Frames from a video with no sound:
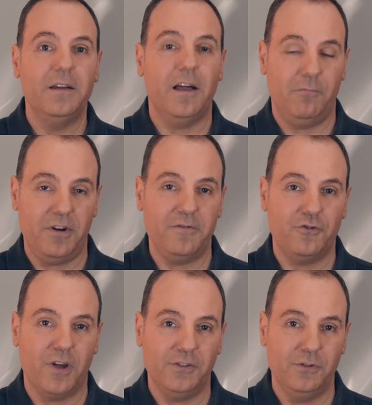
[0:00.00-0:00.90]
I'm forever
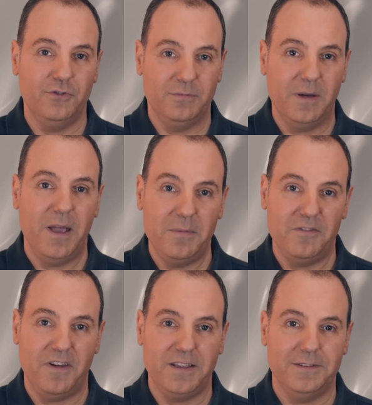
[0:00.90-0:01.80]
trying to lose my baby
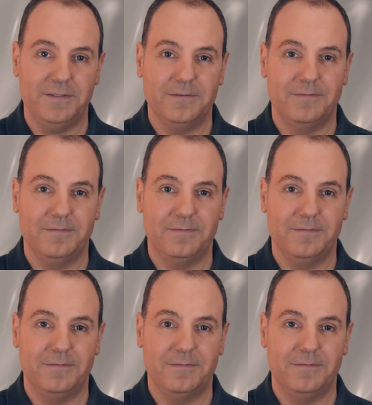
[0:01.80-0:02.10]
fat.